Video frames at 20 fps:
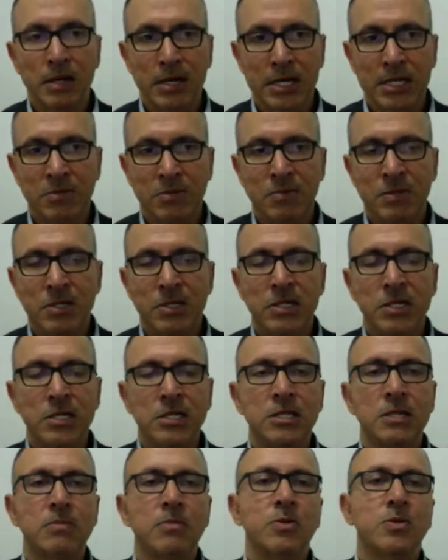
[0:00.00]
especially in
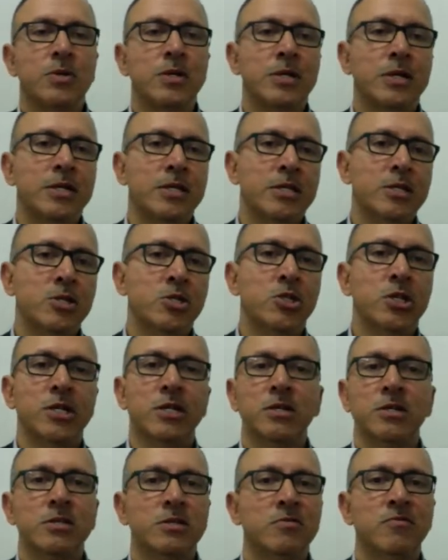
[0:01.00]
WA, and then
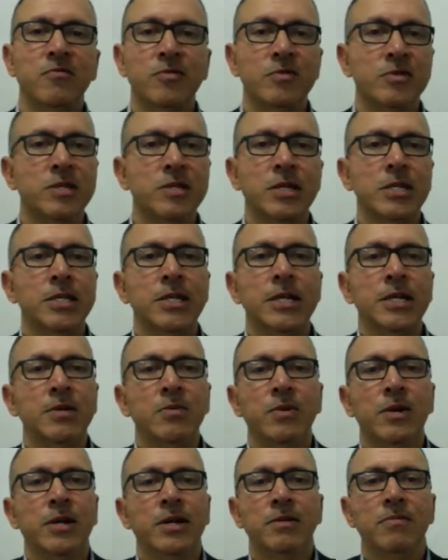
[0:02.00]
general is if you've studied
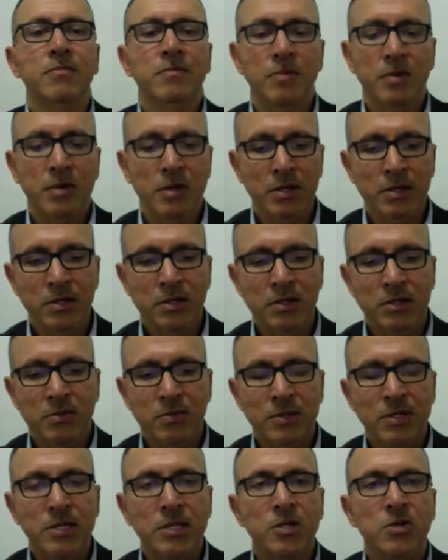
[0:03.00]
anywhere, and
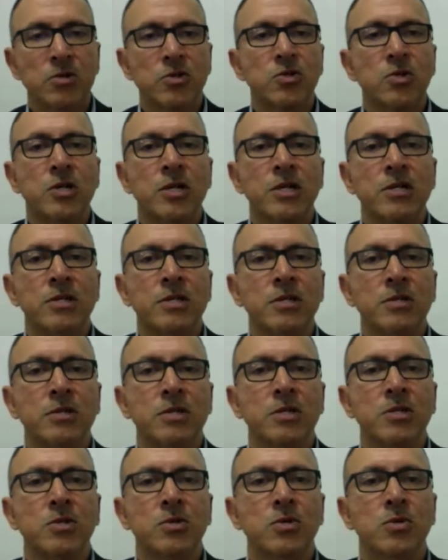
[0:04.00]
especially in Australia,
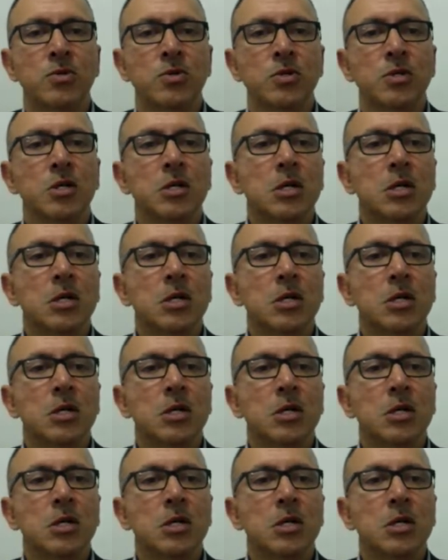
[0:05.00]
then you're good.